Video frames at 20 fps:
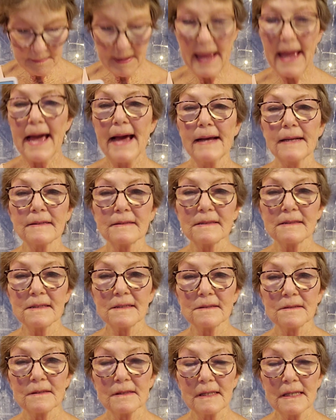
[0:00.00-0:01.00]

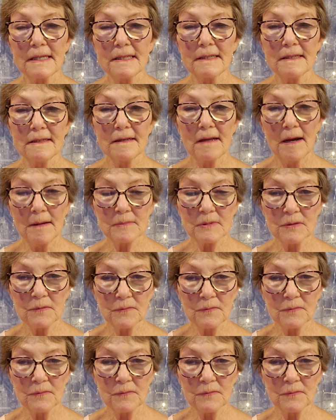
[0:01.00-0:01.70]
past, leading up to